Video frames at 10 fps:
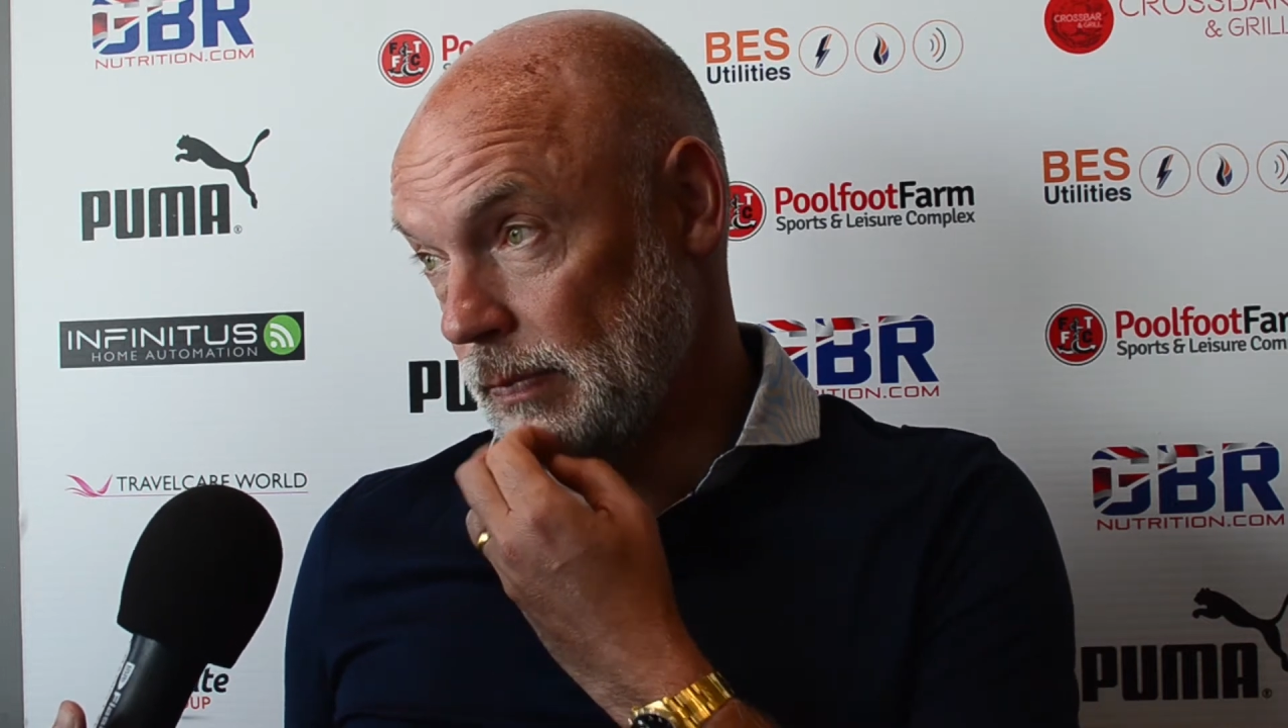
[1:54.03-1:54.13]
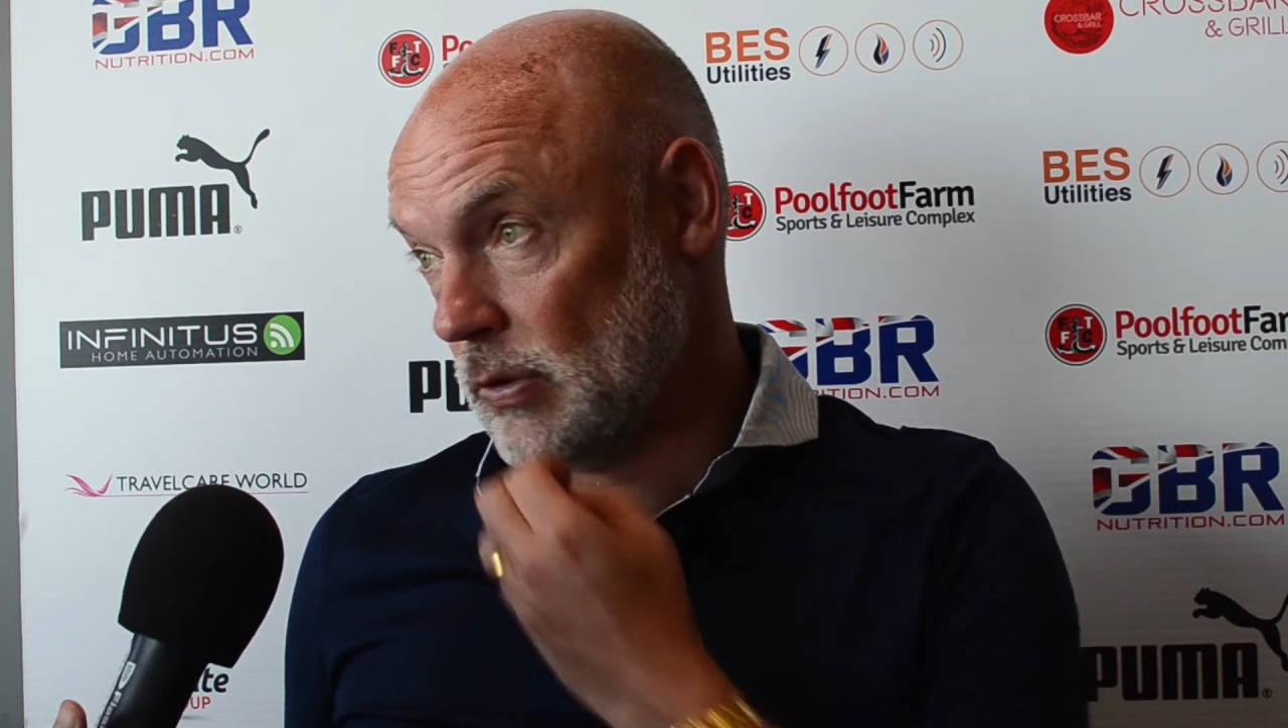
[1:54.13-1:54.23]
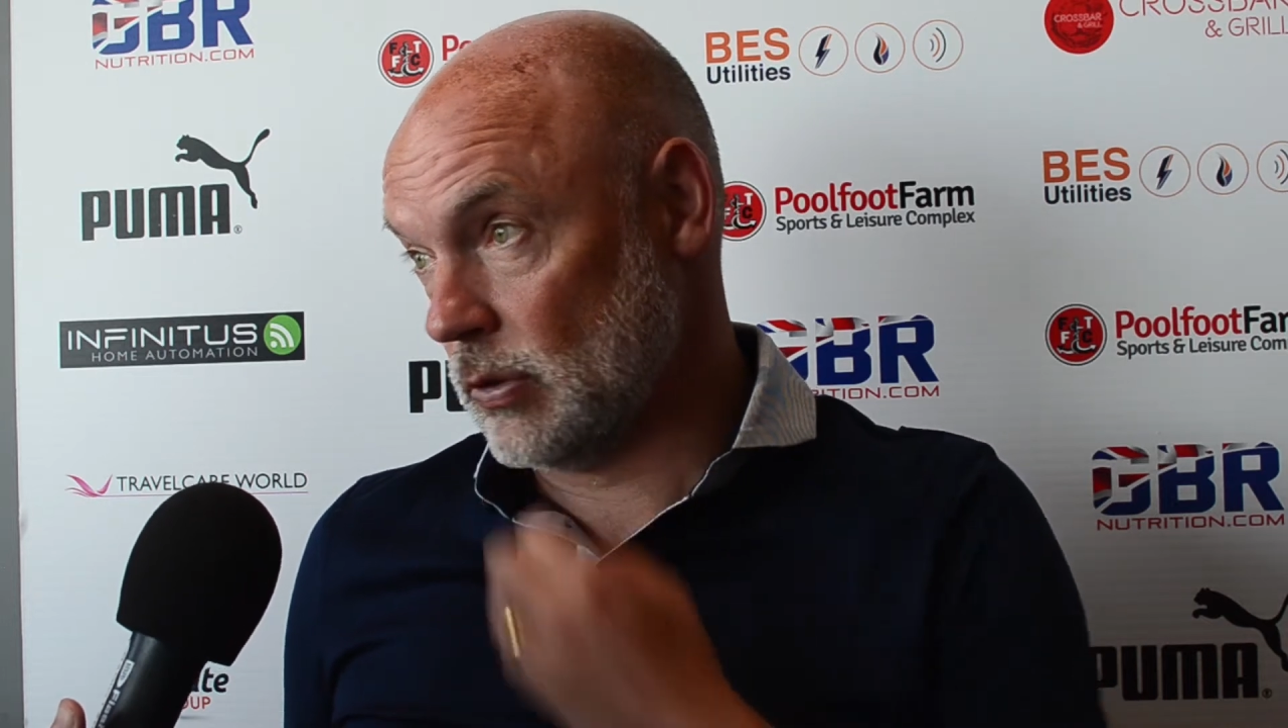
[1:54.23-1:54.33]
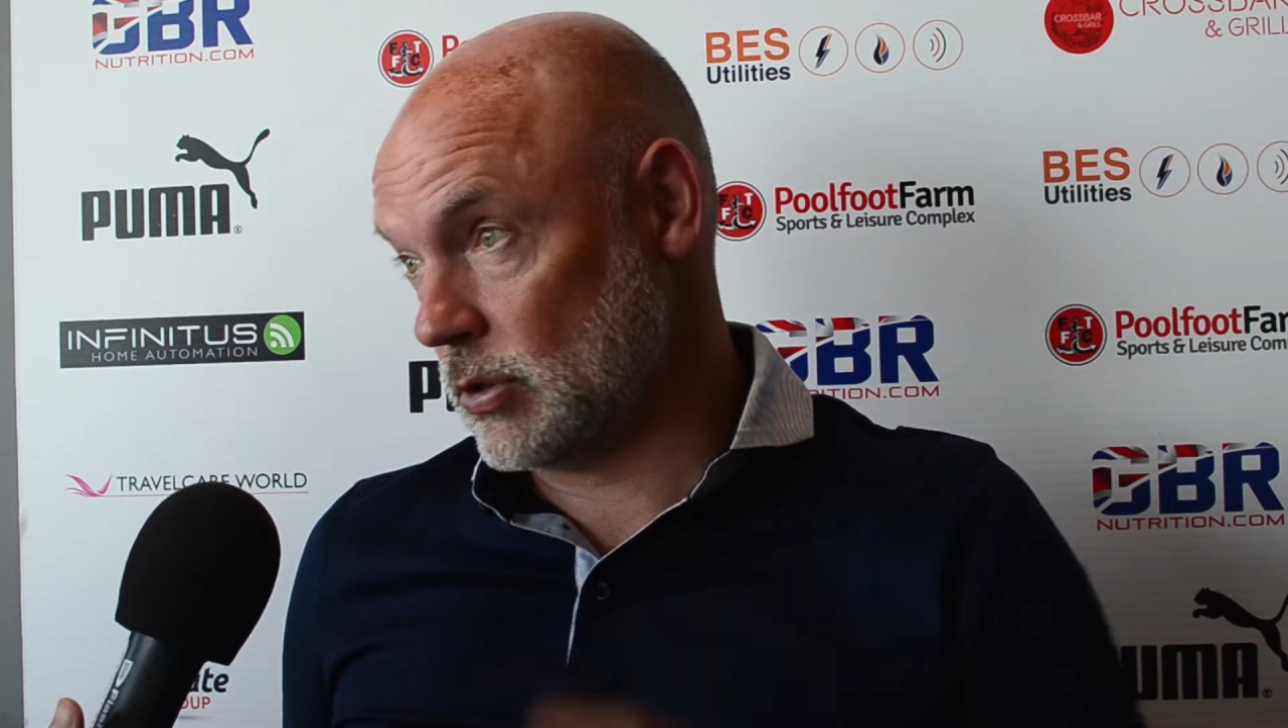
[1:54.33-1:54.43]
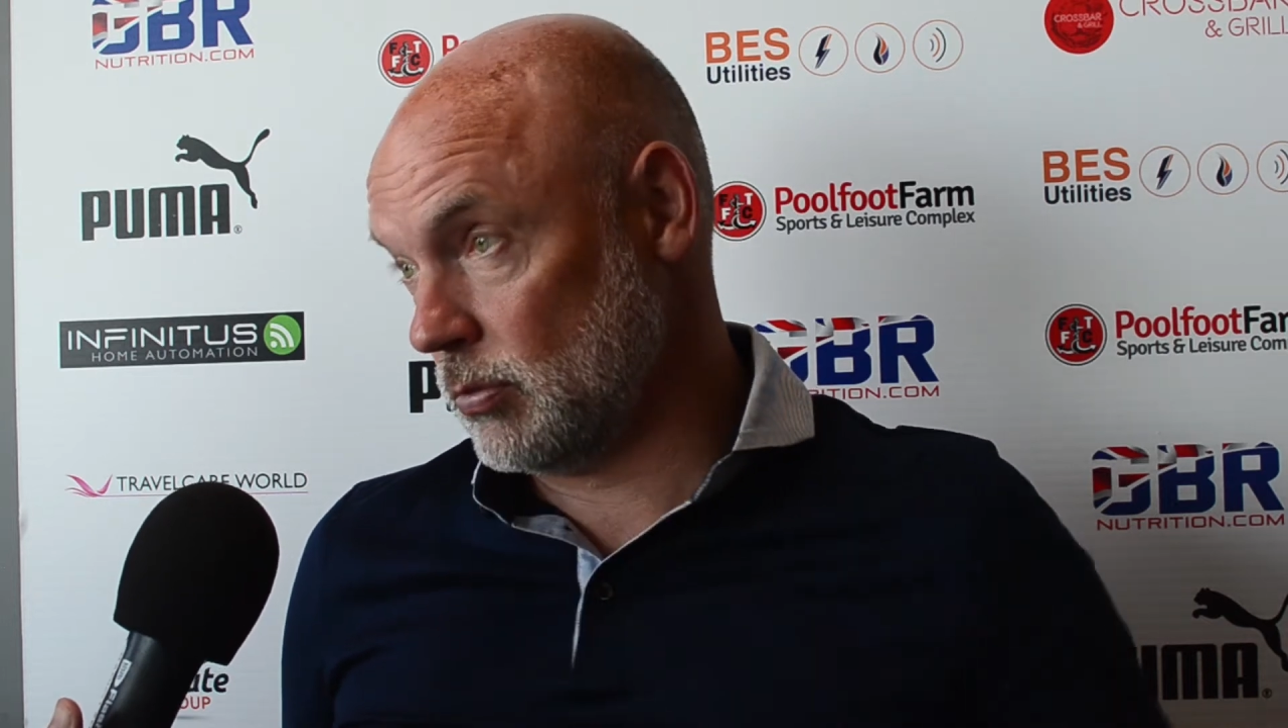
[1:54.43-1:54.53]

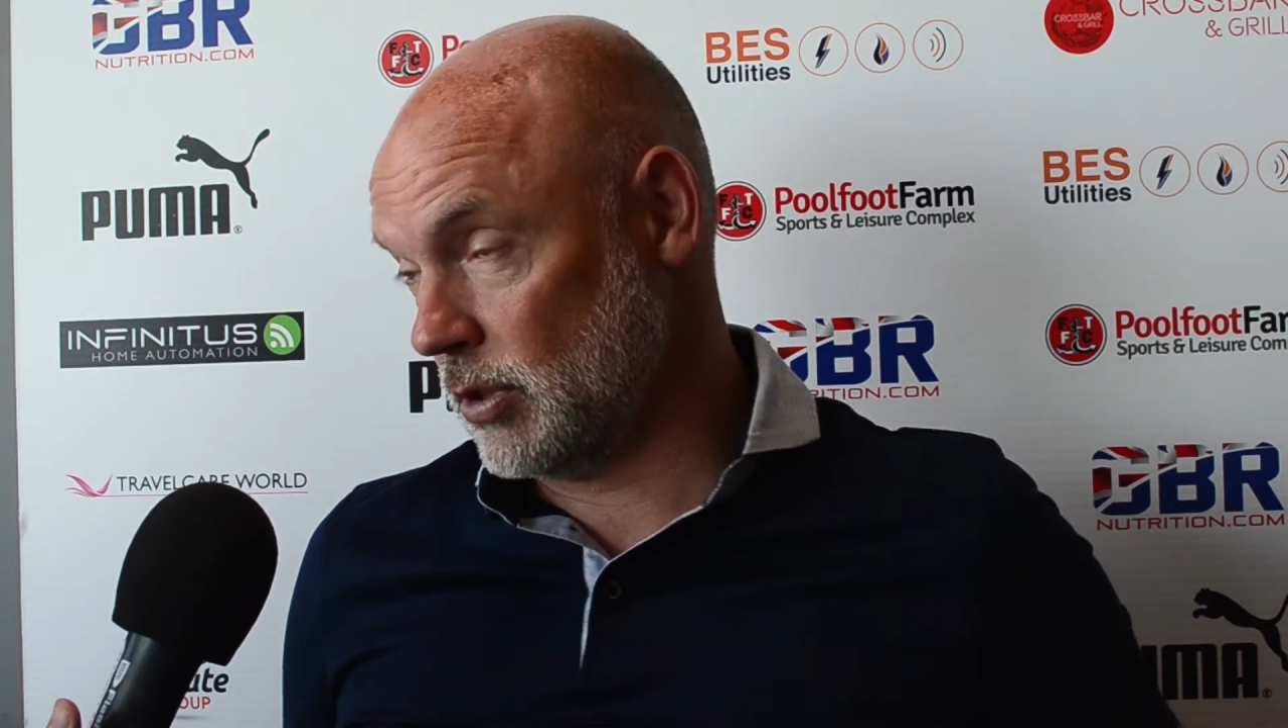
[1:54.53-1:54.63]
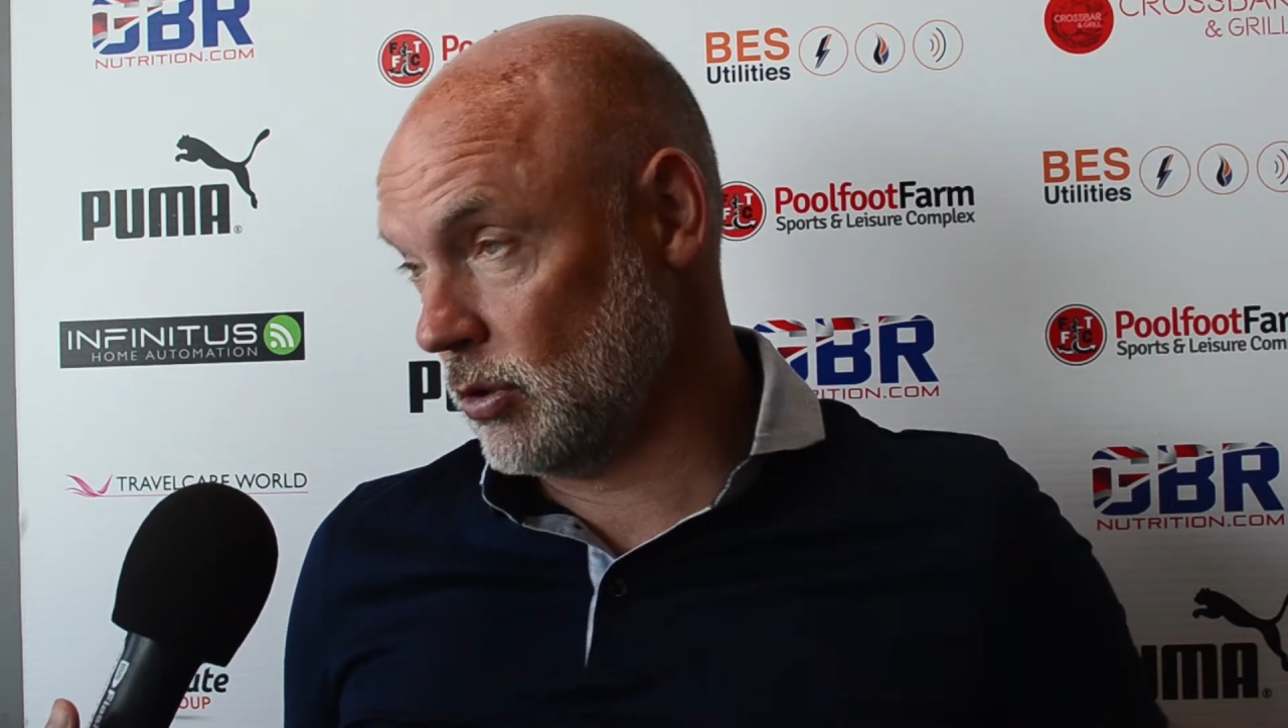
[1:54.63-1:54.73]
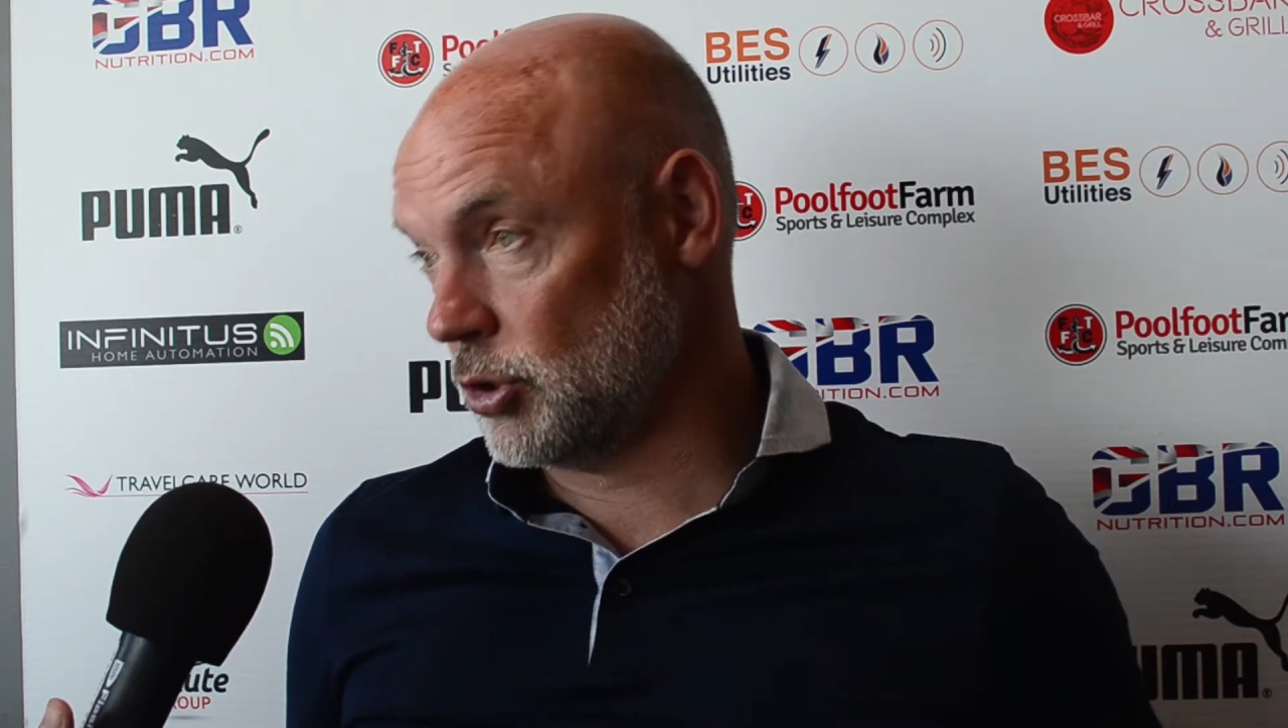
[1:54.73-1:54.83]
because we're